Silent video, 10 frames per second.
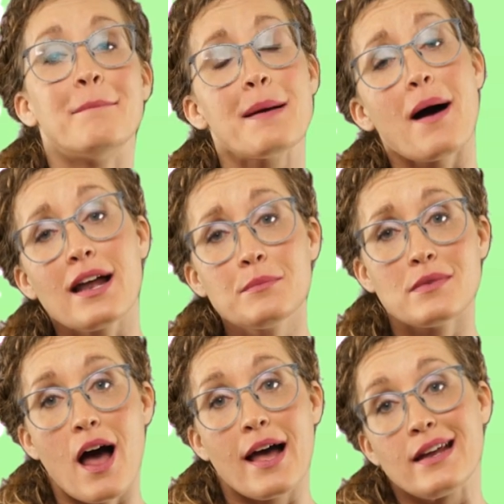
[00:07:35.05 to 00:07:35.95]
My
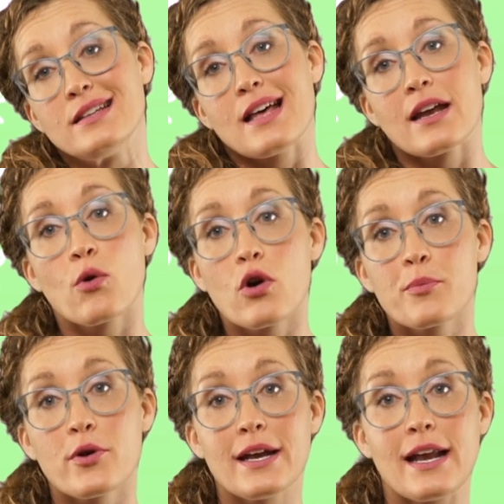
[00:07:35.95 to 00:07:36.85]
bottom line is that
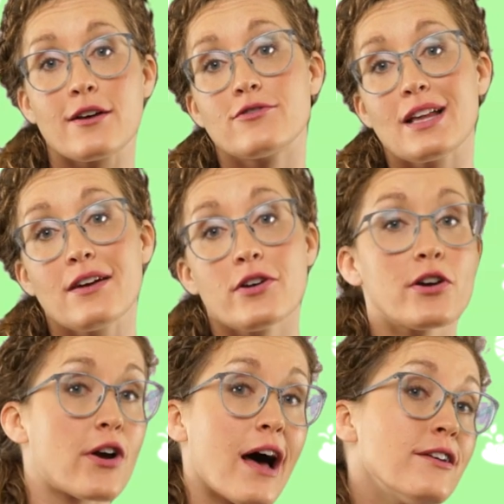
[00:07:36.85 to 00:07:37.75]
incorporating flavored
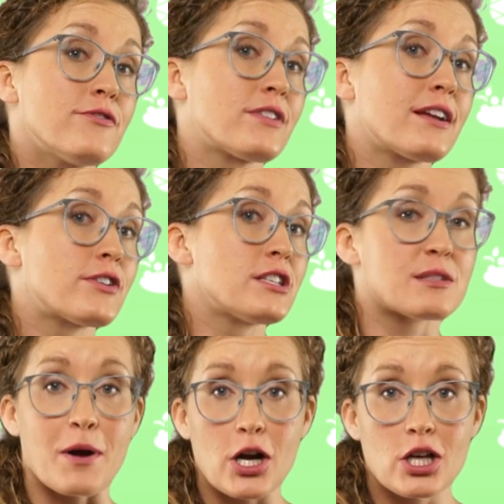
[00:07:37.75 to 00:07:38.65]
or unflavored
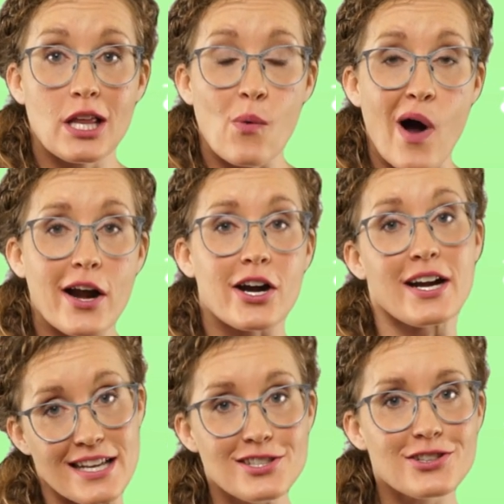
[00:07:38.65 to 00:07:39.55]
sparkling water
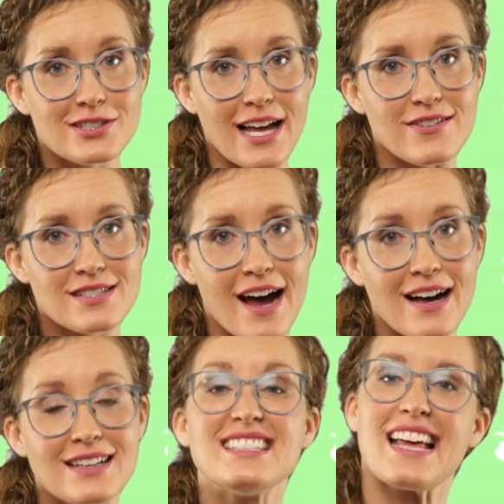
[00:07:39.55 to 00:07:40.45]
into your
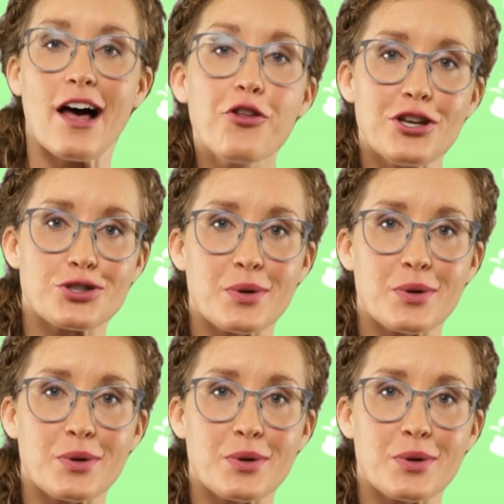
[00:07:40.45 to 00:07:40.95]
lifestyle is a healthy